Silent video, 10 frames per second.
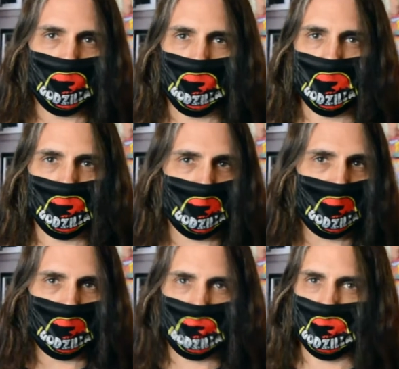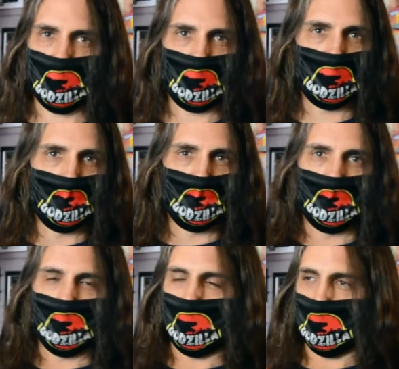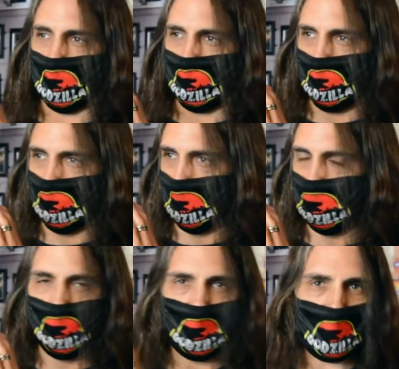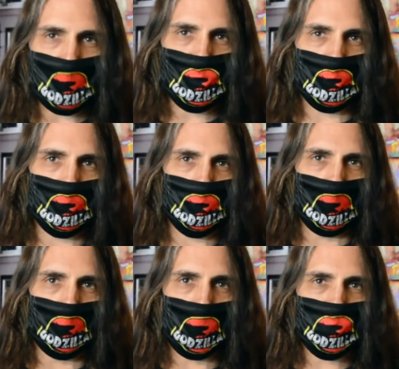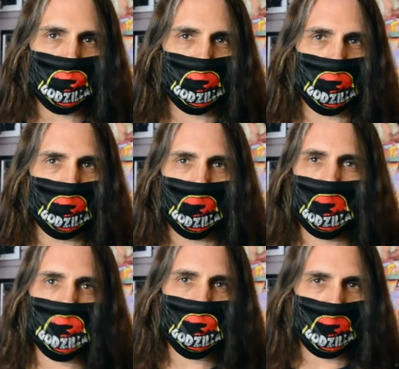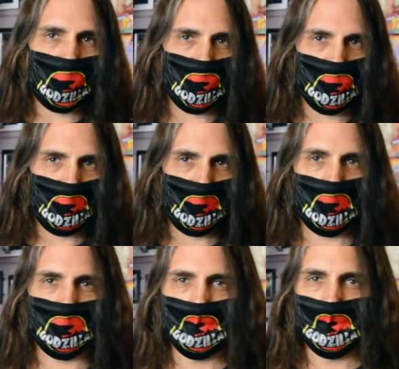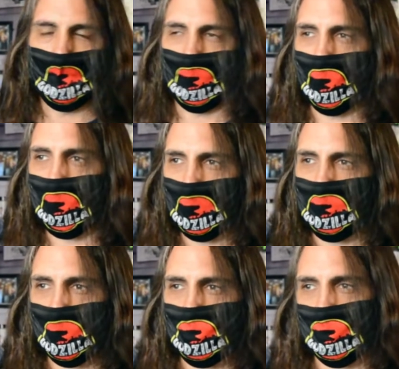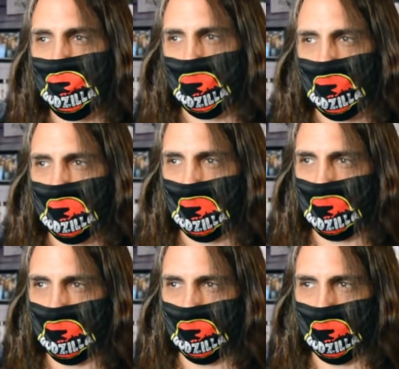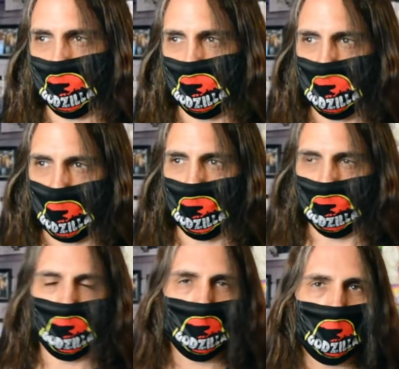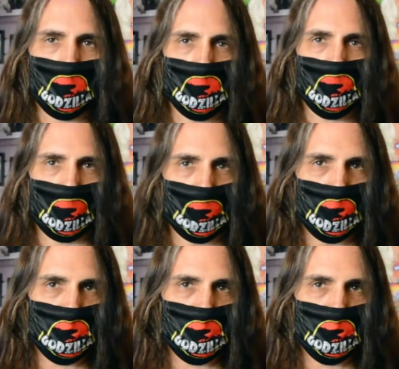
We don't care if you need financial, emotional, whatever support you need. We want to make sure stores like you don't close.